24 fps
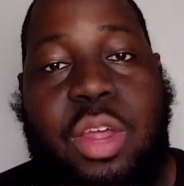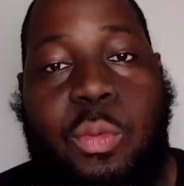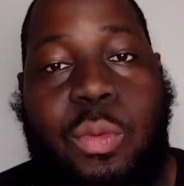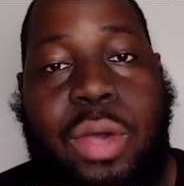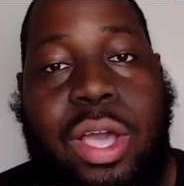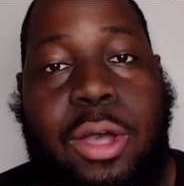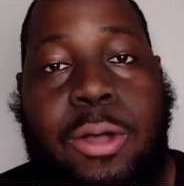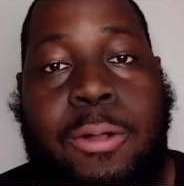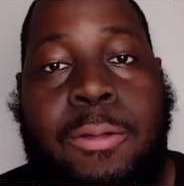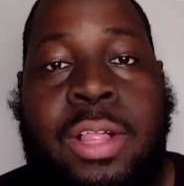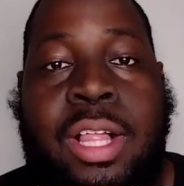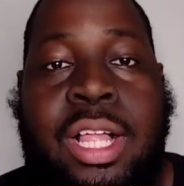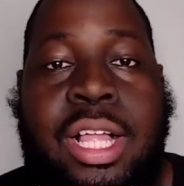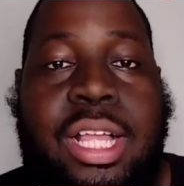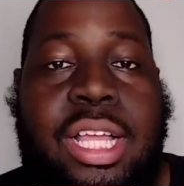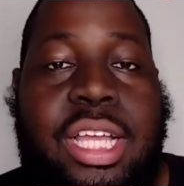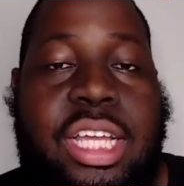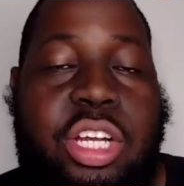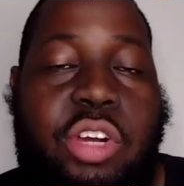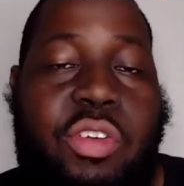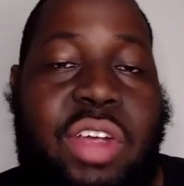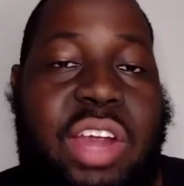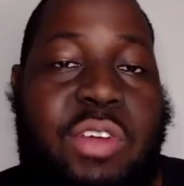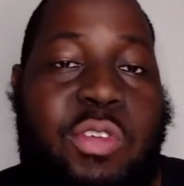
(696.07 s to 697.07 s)
it well.
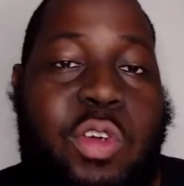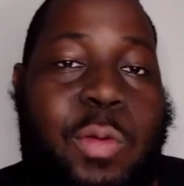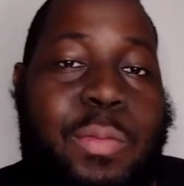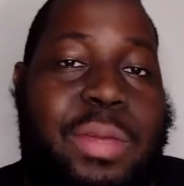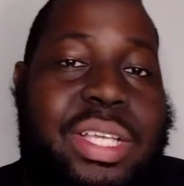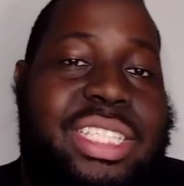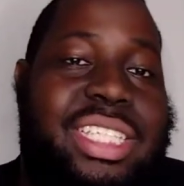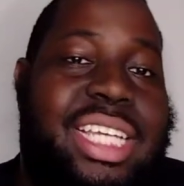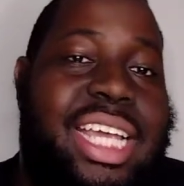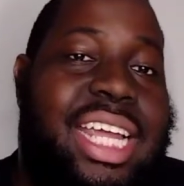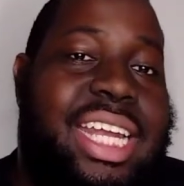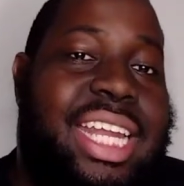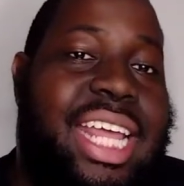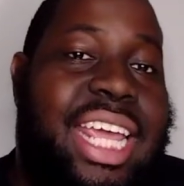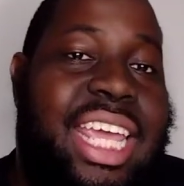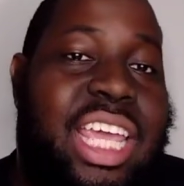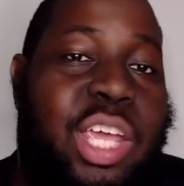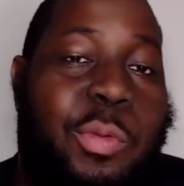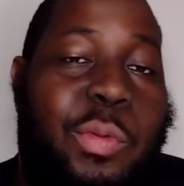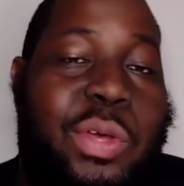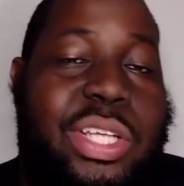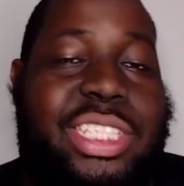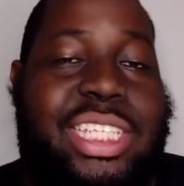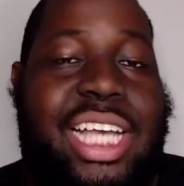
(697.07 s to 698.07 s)
Greg Roman said that
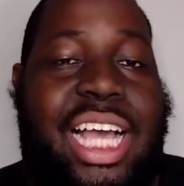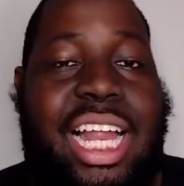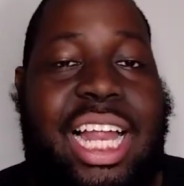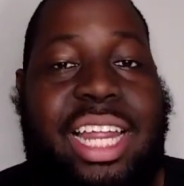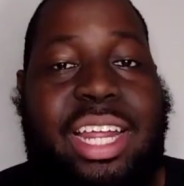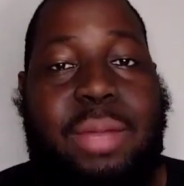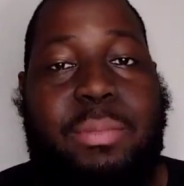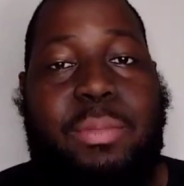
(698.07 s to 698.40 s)
he wants Tyler